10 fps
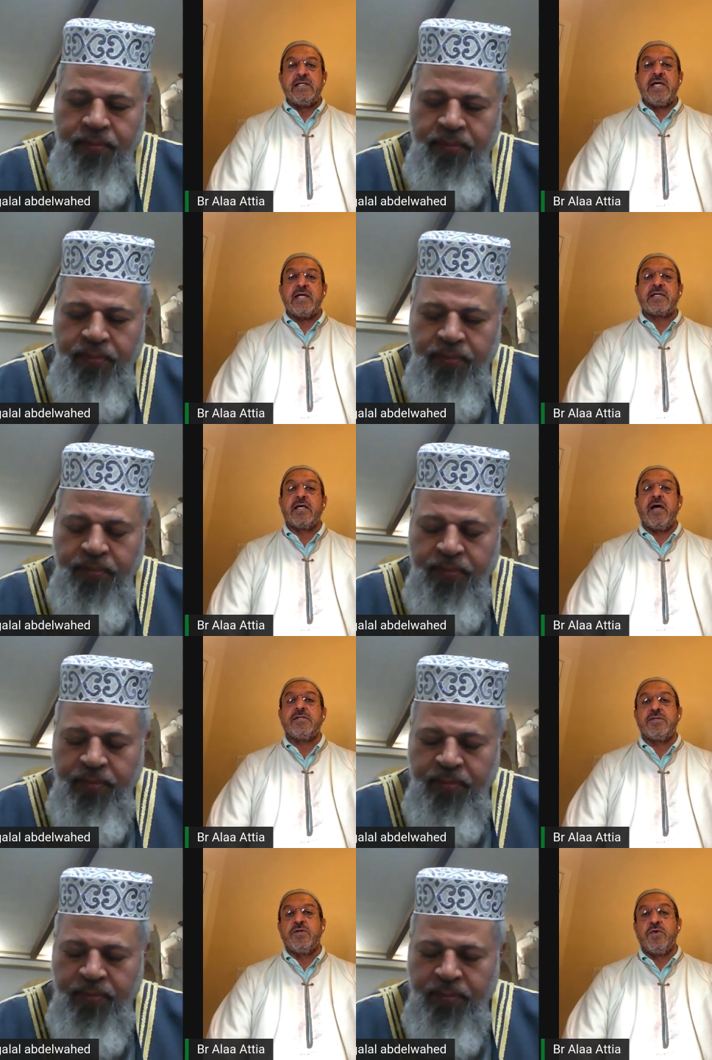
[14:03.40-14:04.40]
Speaker 1: is asking
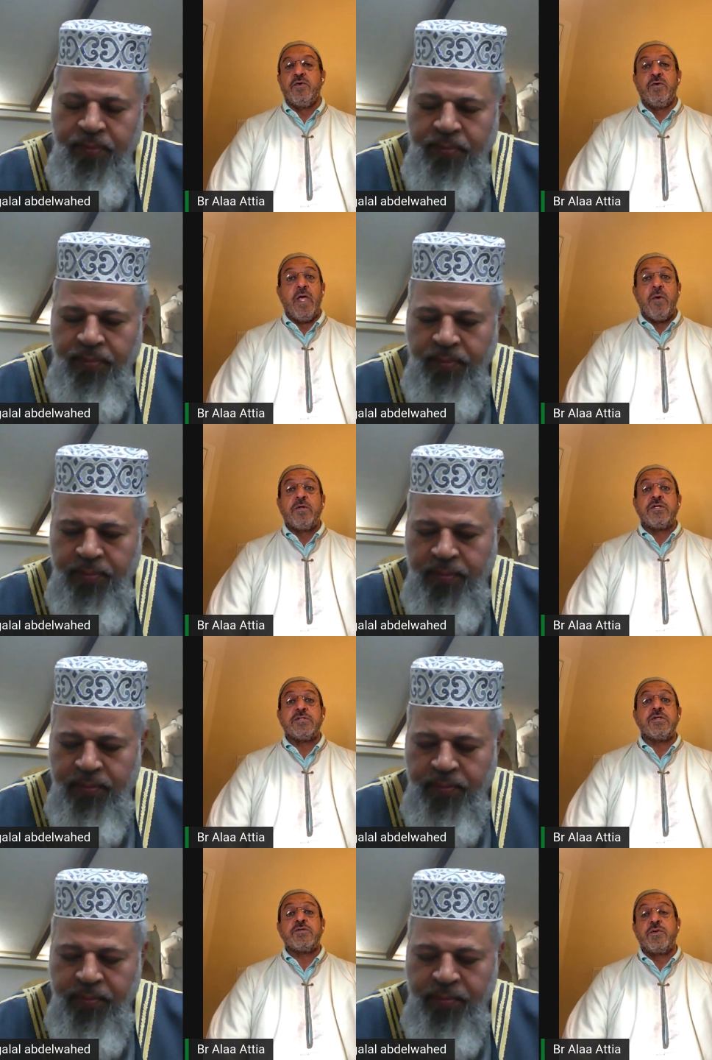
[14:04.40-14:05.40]
us to do, which
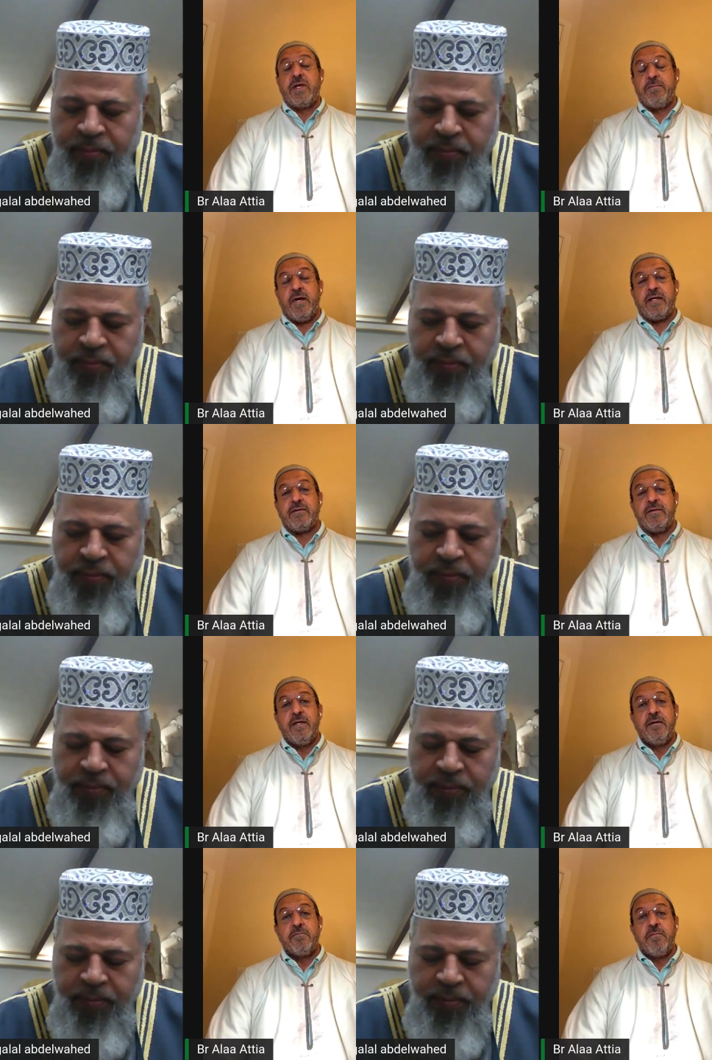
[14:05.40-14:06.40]
is the straight path.
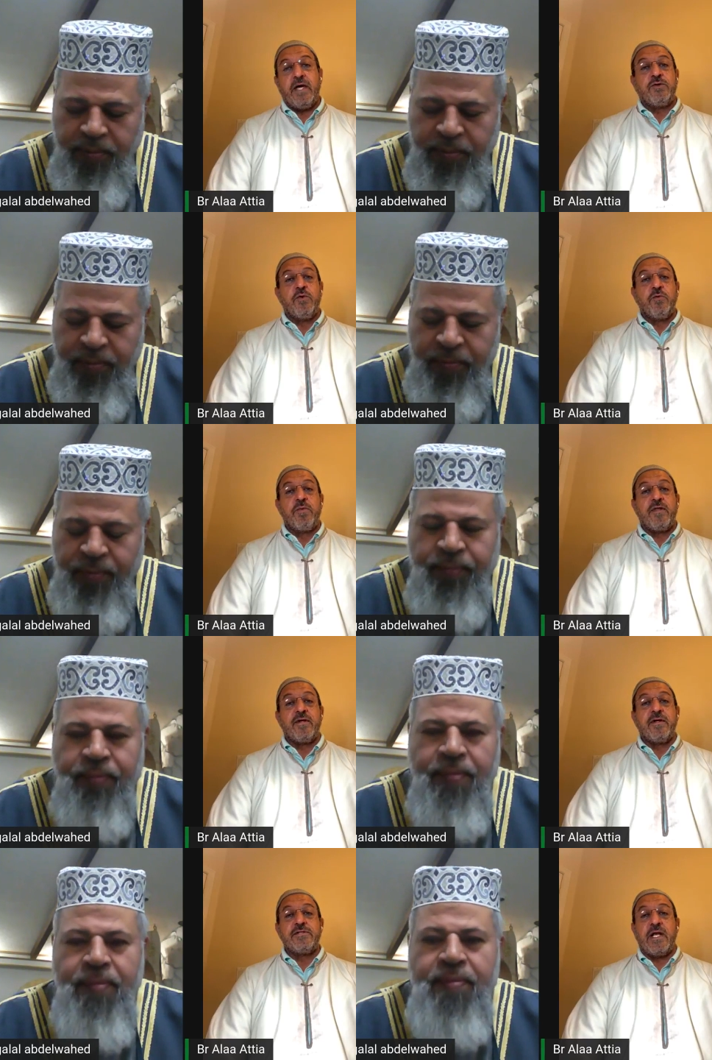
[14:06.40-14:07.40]
Back to you,
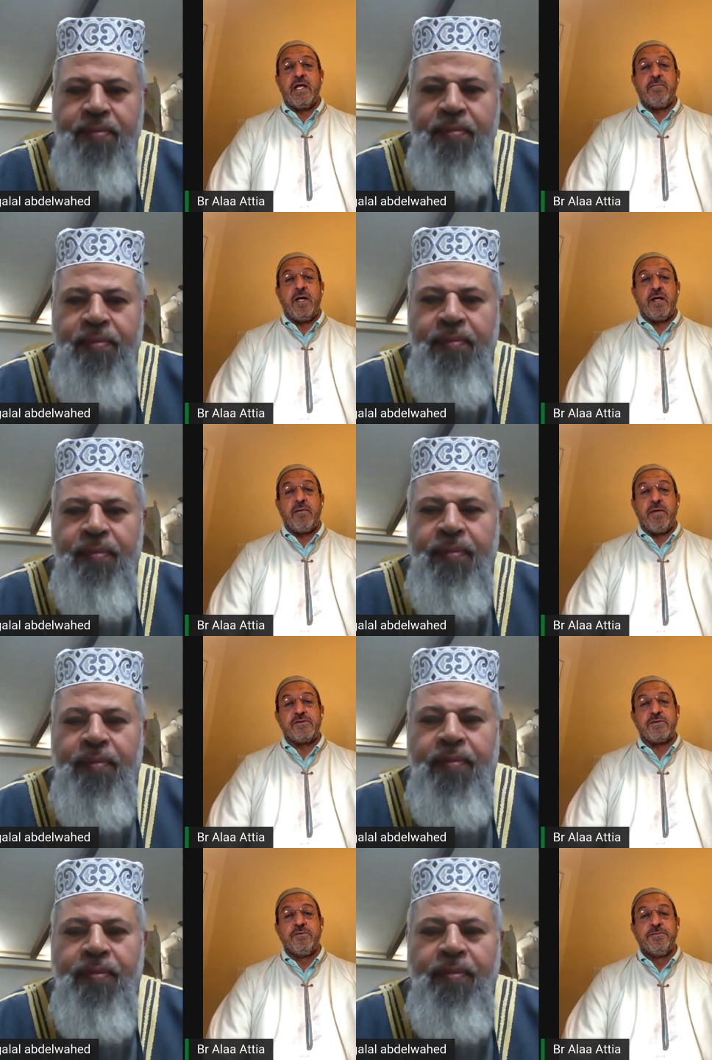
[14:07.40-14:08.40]
Brother Jalal. May Allah
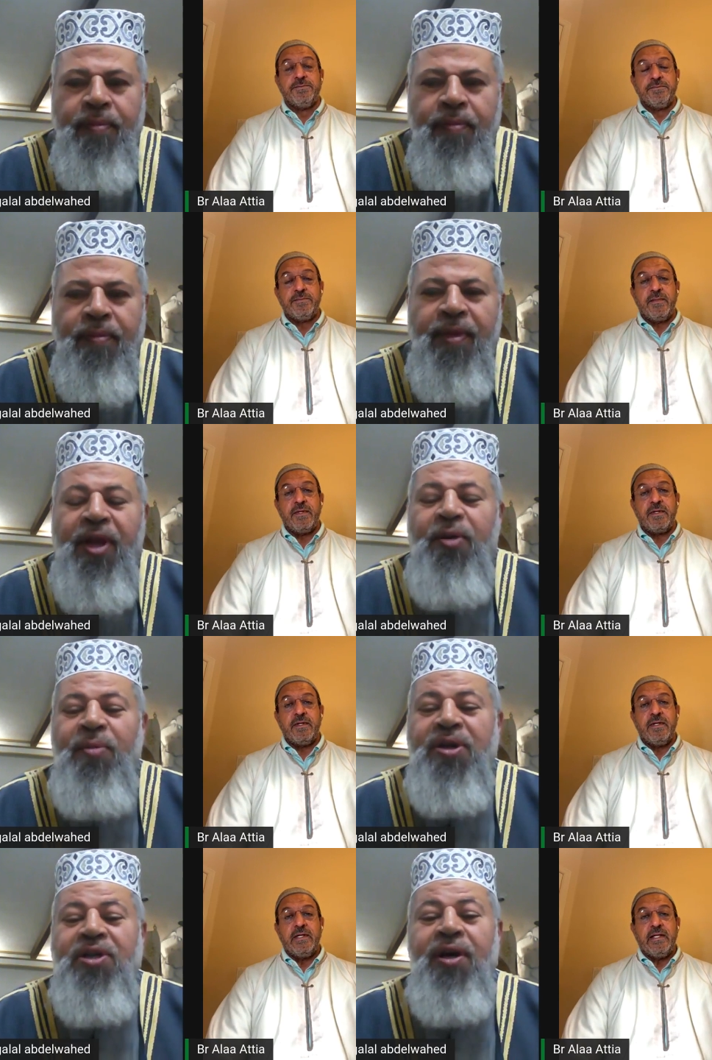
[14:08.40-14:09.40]
bless you.
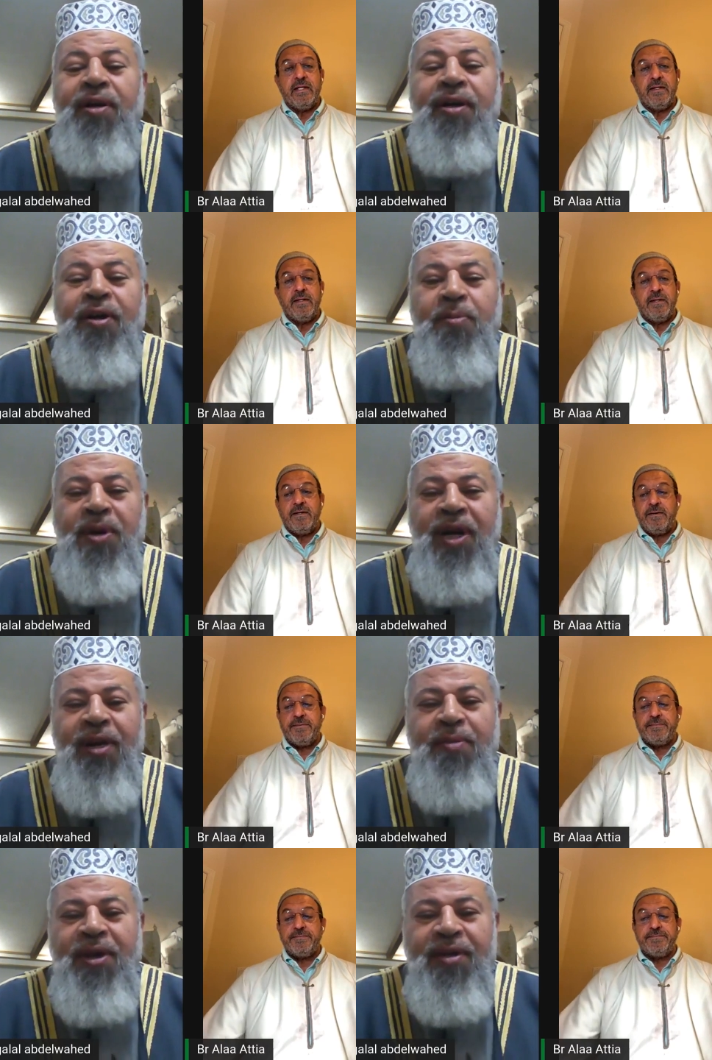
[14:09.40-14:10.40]
Speaker 2: MashaAllah Rabbil
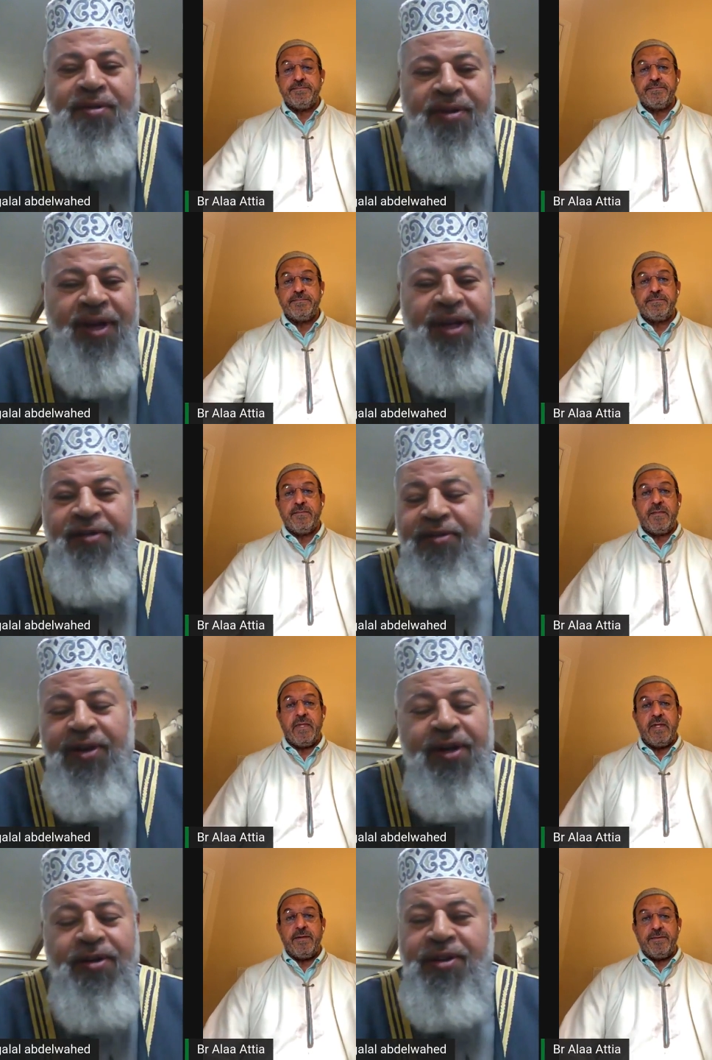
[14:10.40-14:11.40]
Alameen. Really,
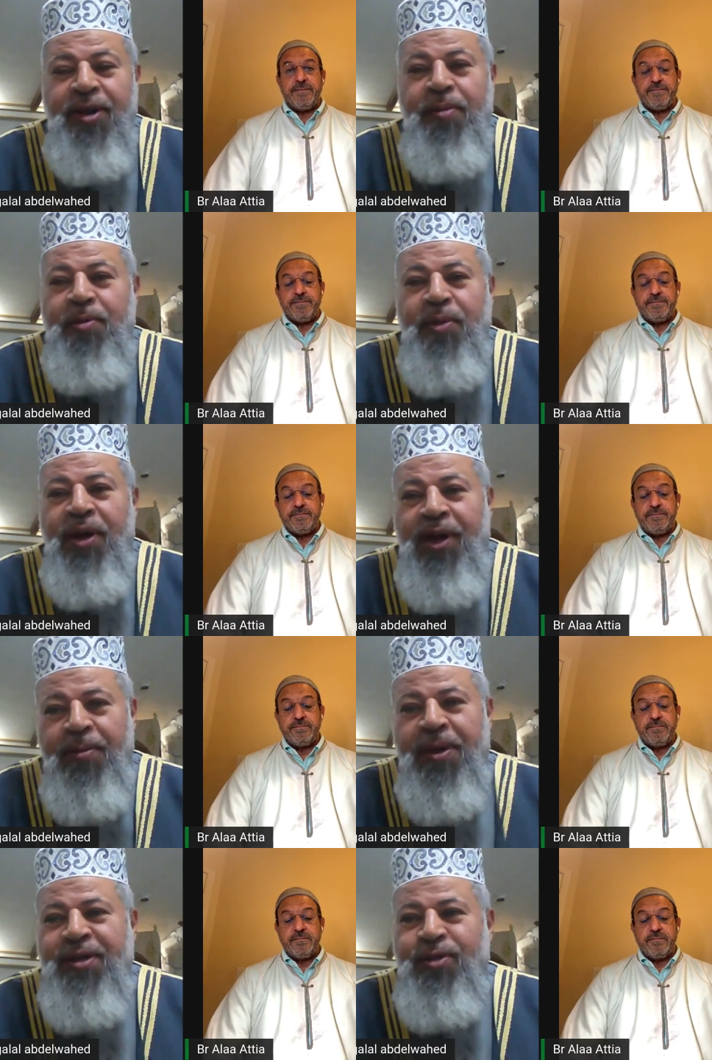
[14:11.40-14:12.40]
really good topic. May
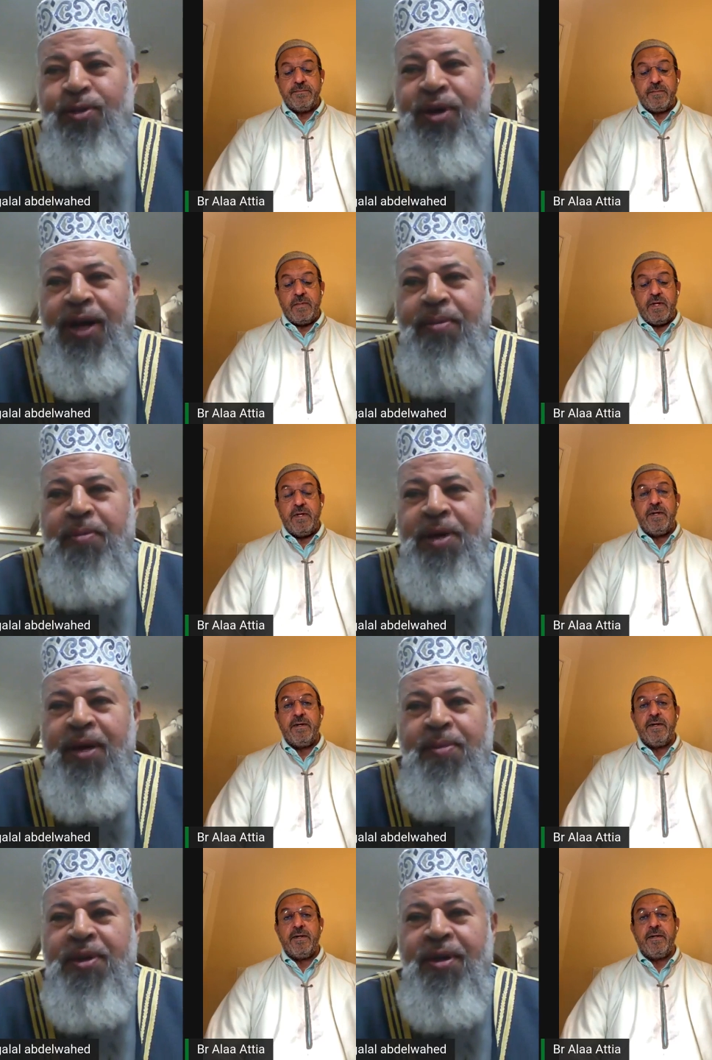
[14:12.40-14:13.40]
Allah bless you, Habibi
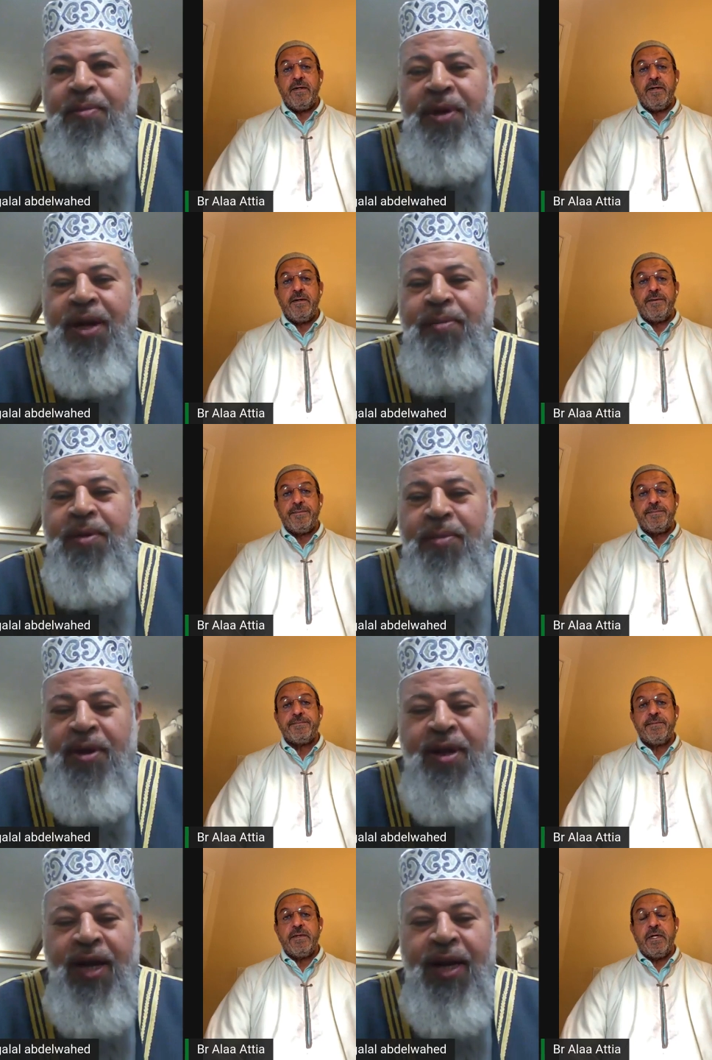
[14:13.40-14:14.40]
Ameen Rabbil Alameen,
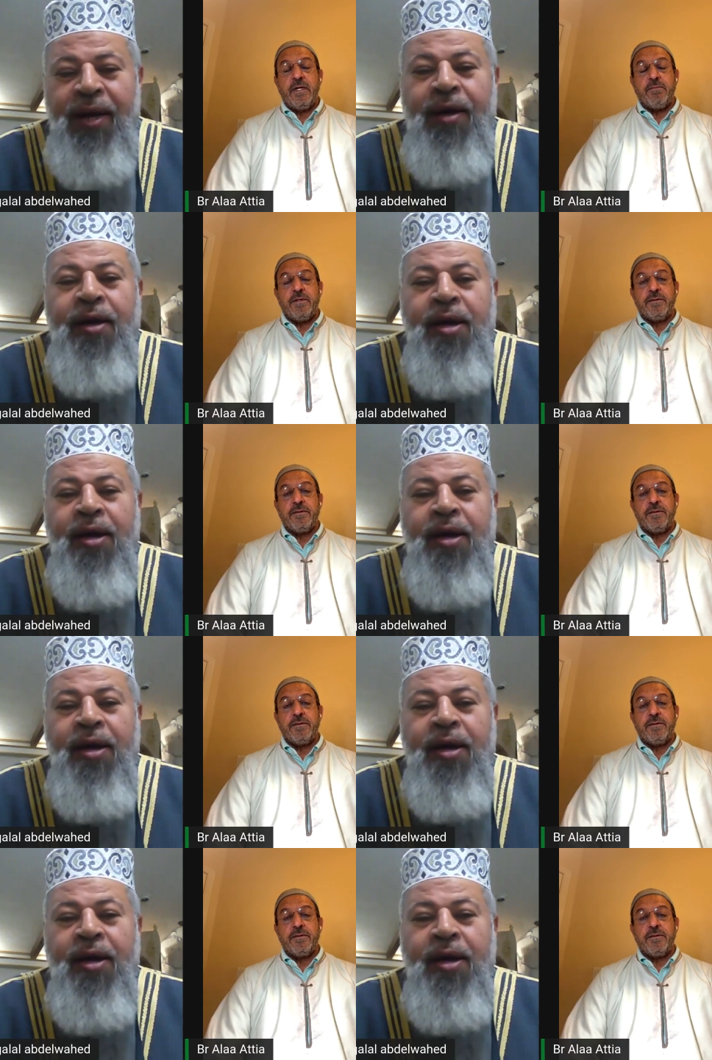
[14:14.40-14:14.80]
Brother Ala.